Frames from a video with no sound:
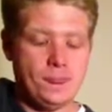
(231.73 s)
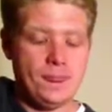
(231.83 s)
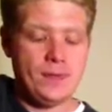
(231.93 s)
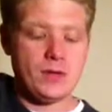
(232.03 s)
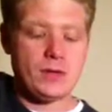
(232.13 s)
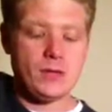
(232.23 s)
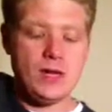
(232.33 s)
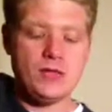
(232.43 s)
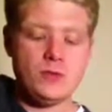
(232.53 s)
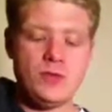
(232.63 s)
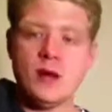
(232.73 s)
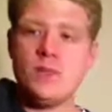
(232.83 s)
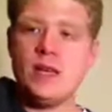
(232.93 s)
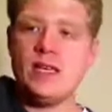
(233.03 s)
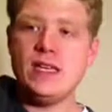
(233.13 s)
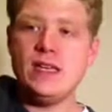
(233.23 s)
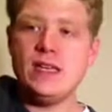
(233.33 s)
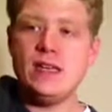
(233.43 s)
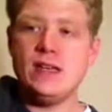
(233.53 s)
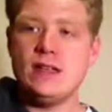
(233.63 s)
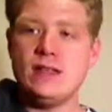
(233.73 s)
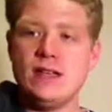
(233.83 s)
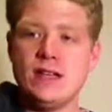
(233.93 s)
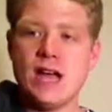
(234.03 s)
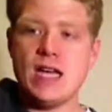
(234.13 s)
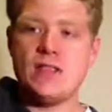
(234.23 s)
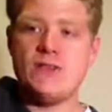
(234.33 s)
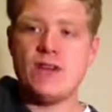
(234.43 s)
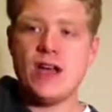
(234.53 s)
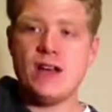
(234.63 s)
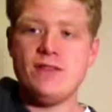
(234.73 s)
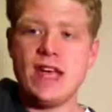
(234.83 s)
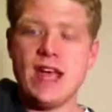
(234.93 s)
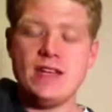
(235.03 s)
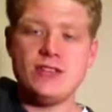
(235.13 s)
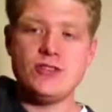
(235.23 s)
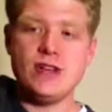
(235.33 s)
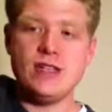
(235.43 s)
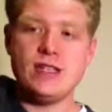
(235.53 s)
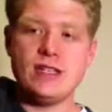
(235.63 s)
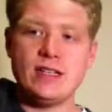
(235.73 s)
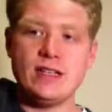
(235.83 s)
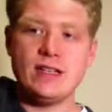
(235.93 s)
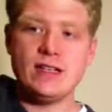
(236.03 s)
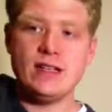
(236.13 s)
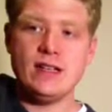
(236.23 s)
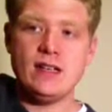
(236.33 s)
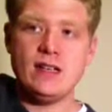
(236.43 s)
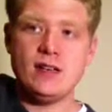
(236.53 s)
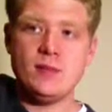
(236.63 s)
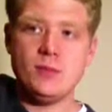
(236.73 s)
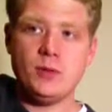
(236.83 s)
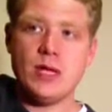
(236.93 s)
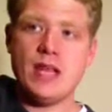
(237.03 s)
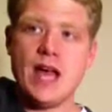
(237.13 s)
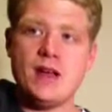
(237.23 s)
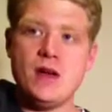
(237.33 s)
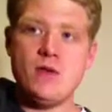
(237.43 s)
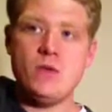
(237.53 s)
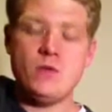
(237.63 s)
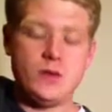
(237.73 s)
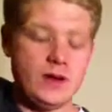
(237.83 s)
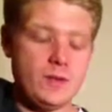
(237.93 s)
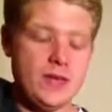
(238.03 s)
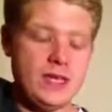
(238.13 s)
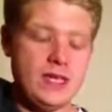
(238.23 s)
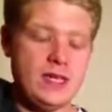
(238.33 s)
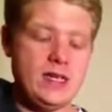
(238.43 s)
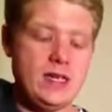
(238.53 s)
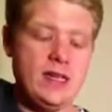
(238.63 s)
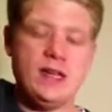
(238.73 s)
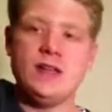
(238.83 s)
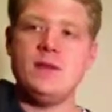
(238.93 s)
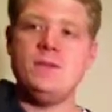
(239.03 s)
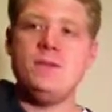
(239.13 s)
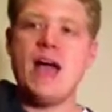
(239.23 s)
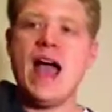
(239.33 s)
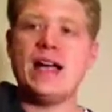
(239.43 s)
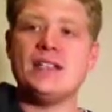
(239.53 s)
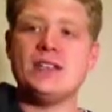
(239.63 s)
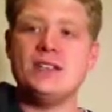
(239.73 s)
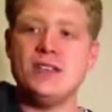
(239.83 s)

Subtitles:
we're going to reach with our pinky to the 9th fret of the A string, play that note with our pinky, and then back to